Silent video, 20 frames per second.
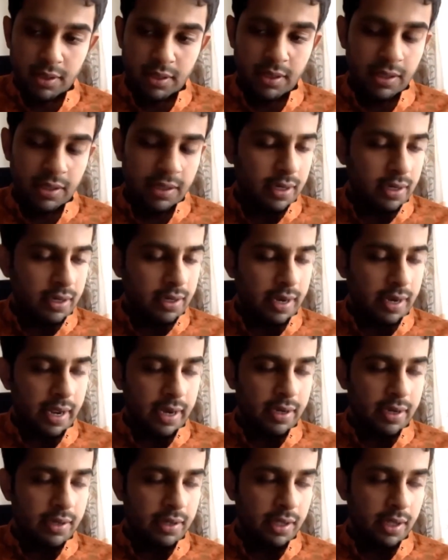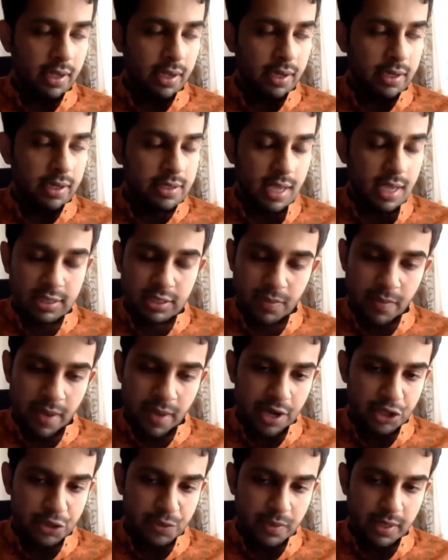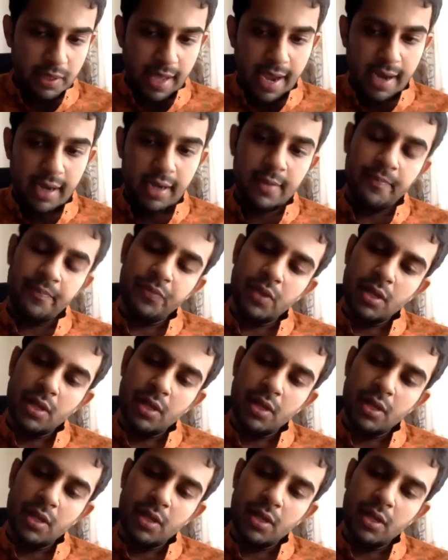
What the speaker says: the Disaster Management Act.